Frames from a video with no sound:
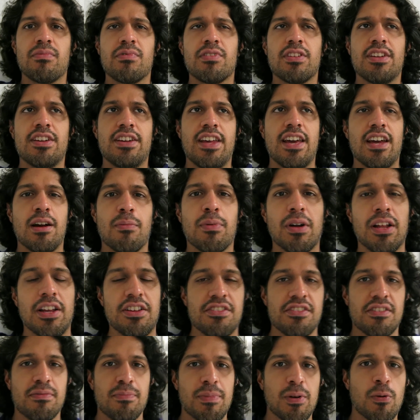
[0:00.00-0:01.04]
Today I'll probably
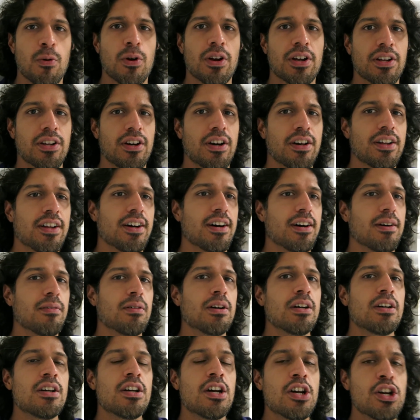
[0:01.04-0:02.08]
just be working on
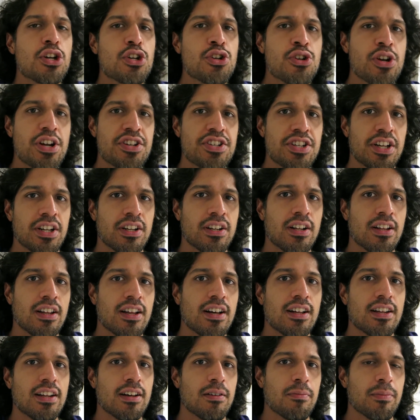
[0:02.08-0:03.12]
stretching a
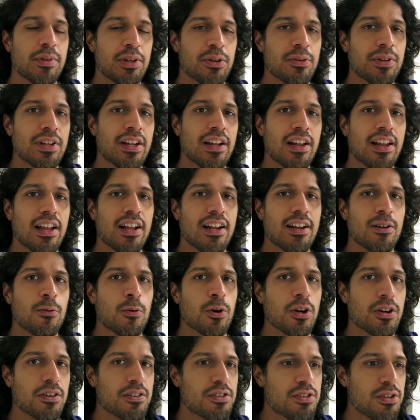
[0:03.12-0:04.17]
lot. I've been doing that a lot at
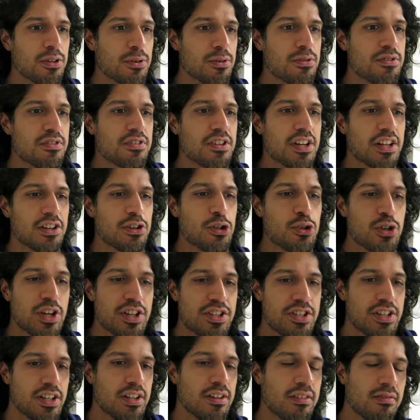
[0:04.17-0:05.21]
work too, just kind of
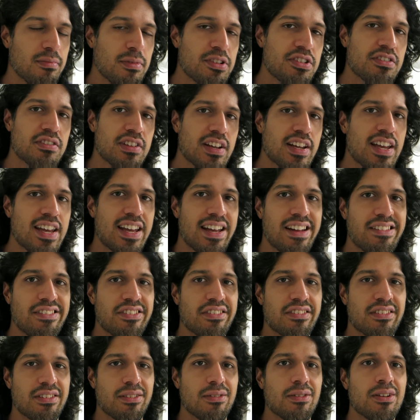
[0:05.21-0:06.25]
stretching as much as I can,
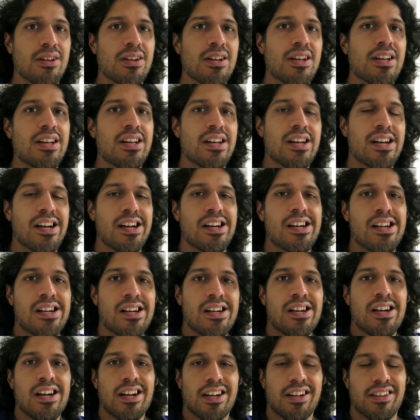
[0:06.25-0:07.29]
just to,
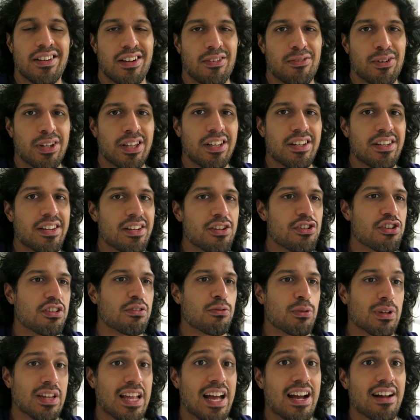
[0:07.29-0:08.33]
because I really did just
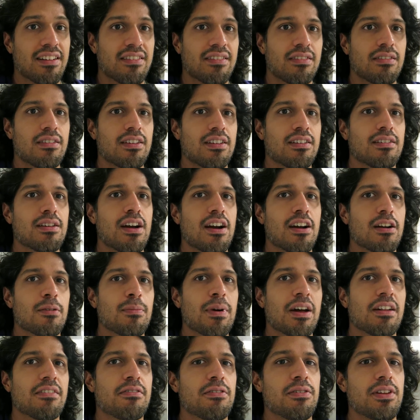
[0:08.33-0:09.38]
relax the entire
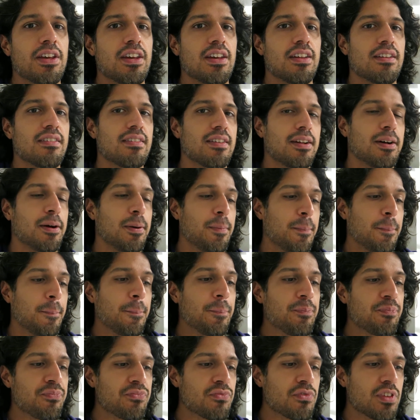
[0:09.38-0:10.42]
past few days
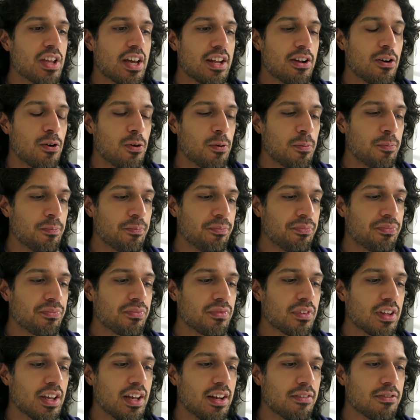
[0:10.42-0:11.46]
at home
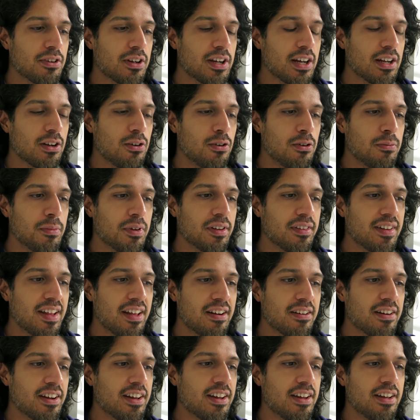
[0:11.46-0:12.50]
after I got home on
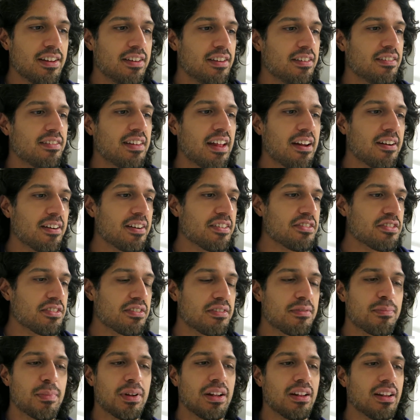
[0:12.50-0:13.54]
Saturday, and then Saturday just
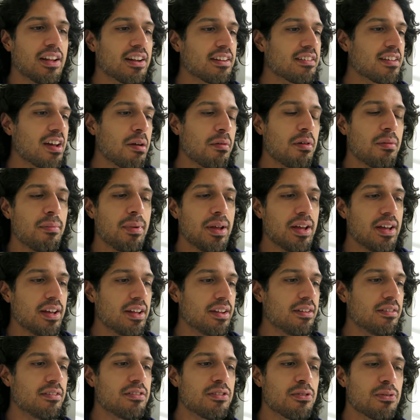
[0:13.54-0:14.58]
spent a lot of time in
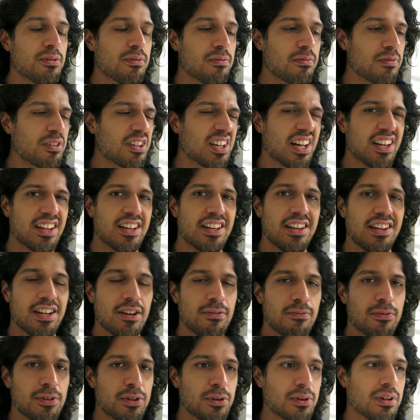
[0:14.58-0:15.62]
bed getting
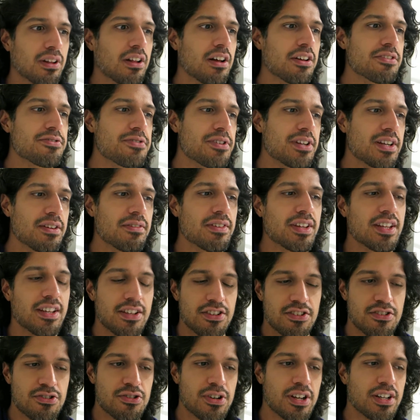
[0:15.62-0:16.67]
up for doing laundry and everything,
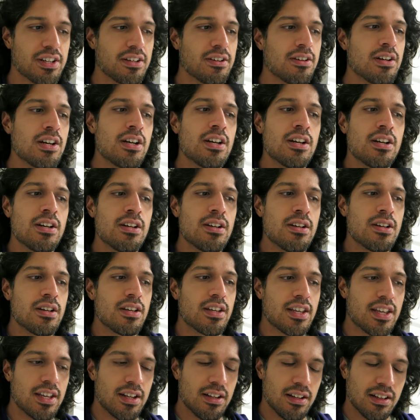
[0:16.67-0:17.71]
just trying to
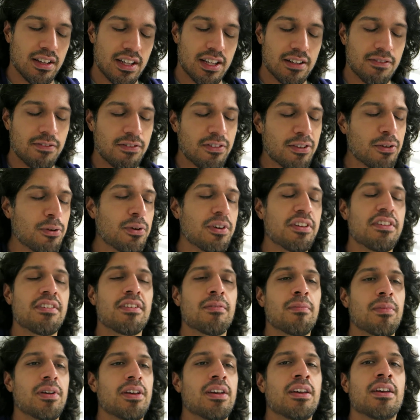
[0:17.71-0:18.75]
get a lot of fluids
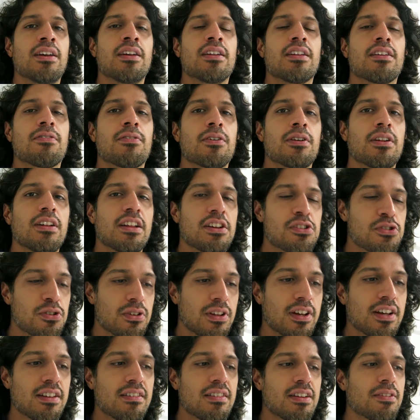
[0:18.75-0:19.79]
in me, different
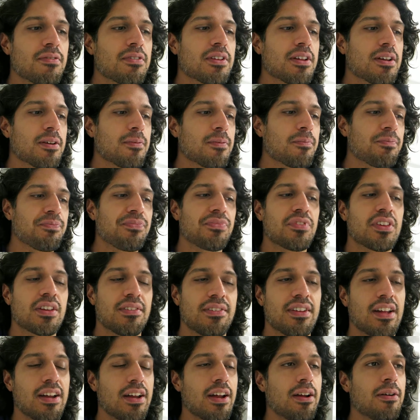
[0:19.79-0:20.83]
electrolytes and everything, because
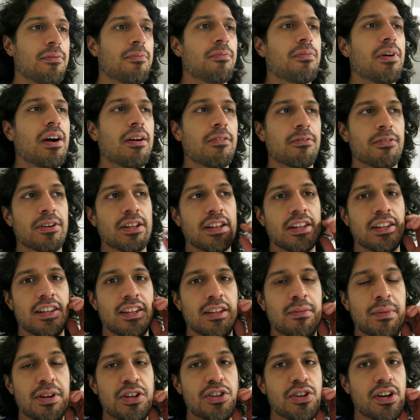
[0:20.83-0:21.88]
I really need to
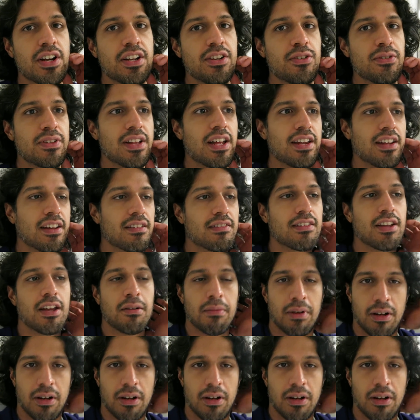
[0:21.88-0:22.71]
make sure I do that next time.